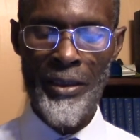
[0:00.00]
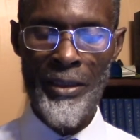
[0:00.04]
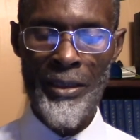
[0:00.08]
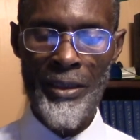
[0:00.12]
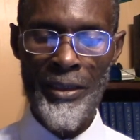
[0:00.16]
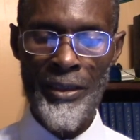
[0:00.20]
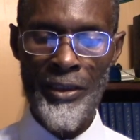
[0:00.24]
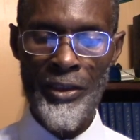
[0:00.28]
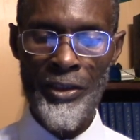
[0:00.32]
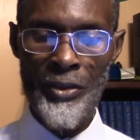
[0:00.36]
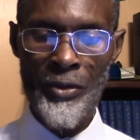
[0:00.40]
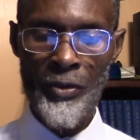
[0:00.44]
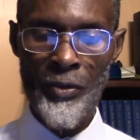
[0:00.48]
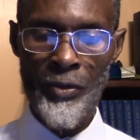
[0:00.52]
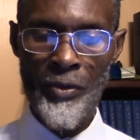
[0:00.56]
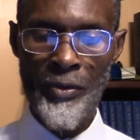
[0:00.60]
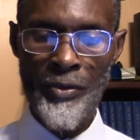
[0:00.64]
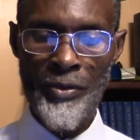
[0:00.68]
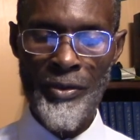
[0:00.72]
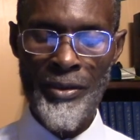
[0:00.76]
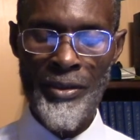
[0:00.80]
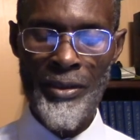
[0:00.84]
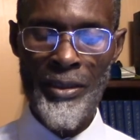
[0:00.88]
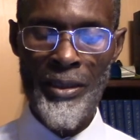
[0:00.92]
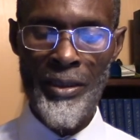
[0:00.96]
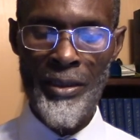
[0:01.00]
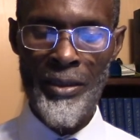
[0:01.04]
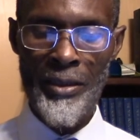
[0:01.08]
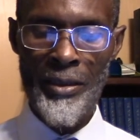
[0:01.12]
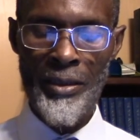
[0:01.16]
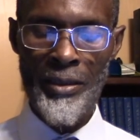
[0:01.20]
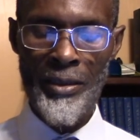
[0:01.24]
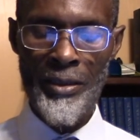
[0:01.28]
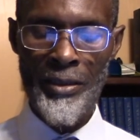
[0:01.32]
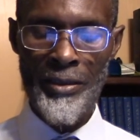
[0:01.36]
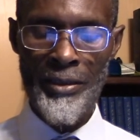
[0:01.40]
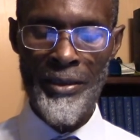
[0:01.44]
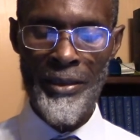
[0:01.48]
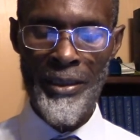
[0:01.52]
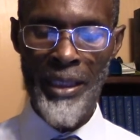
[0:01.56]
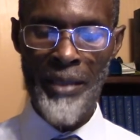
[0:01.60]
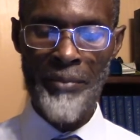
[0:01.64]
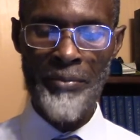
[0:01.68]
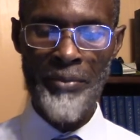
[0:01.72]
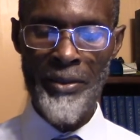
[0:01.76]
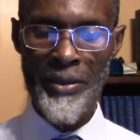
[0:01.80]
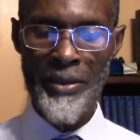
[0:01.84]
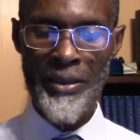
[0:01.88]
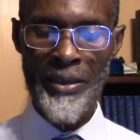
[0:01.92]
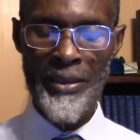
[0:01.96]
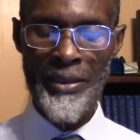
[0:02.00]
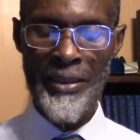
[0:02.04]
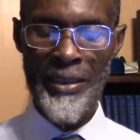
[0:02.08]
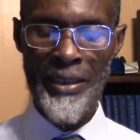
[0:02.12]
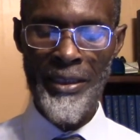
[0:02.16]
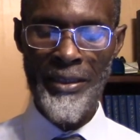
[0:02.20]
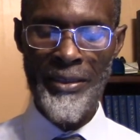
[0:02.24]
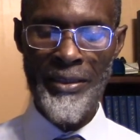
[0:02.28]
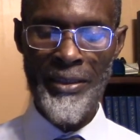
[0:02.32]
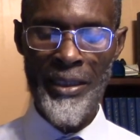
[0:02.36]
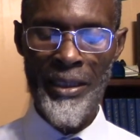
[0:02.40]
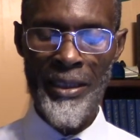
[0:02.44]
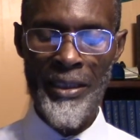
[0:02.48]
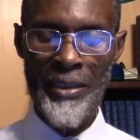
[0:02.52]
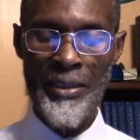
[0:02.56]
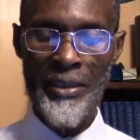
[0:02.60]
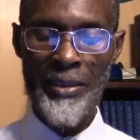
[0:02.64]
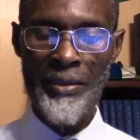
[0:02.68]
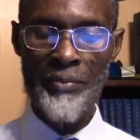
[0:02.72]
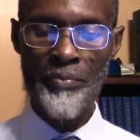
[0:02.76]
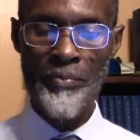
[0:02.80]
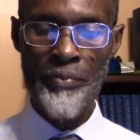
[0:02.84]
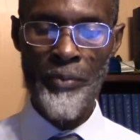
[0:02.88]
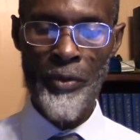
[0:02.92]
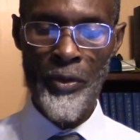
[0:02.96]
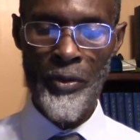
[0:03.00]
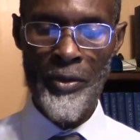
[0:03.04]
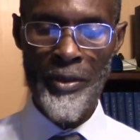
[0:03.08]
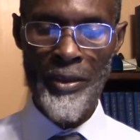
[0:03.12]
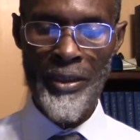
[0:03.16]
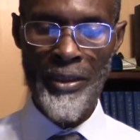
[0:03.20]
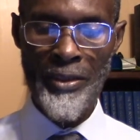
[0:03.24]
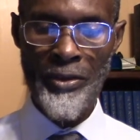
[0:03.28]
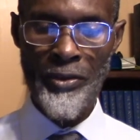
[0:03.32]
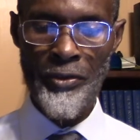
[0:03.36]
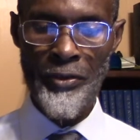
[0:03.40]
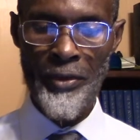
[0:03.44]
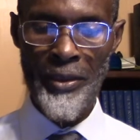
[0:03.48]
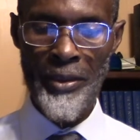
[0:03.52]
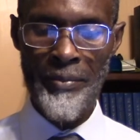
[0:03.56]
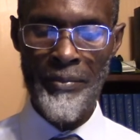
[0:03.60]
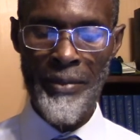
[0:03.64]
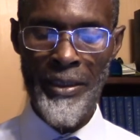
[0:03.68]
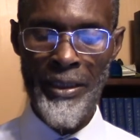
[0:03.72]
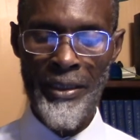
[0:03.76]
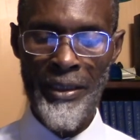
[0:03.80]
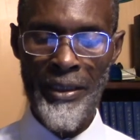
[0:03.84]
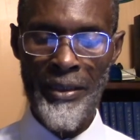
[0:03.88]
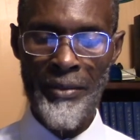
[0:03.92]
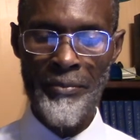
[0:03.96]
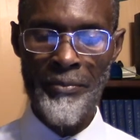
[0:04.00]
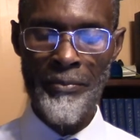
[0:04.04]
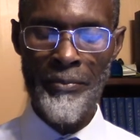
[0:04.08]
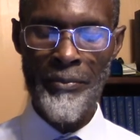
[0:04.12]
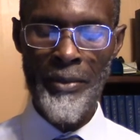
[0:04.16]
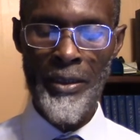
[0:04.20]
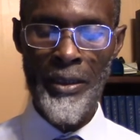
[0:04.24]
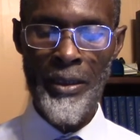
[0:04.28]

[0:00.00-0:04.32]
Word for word: He used Nebuchadnezzar, he put the dream in him,